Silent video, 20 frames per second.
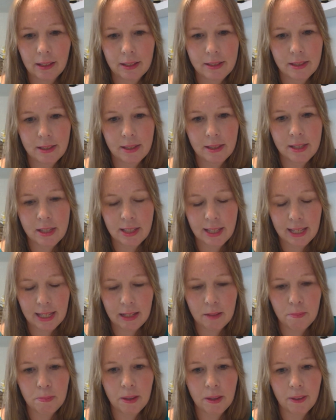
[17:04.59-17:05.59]
to the
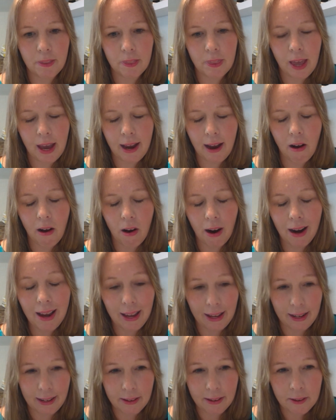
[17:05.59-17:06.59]
scheme that they are
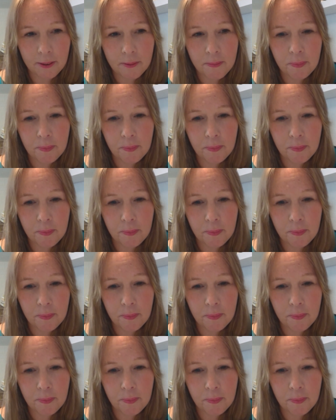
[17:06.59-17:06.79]
in.